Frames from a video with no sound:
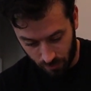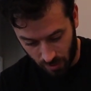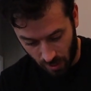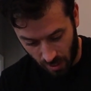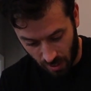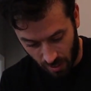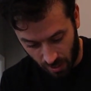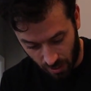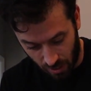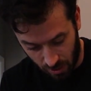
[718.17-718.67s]

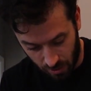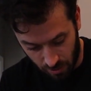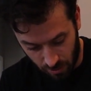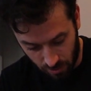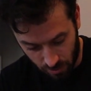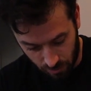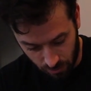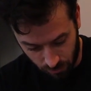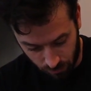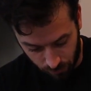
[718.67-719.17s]
hide
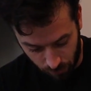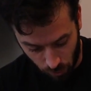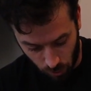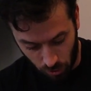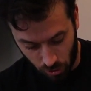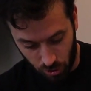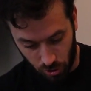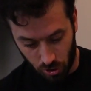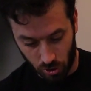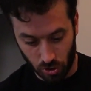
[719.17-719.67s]

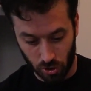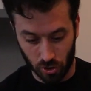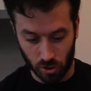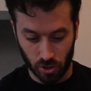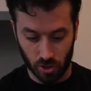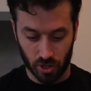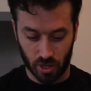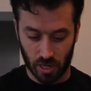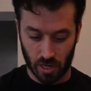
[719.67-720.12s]
for your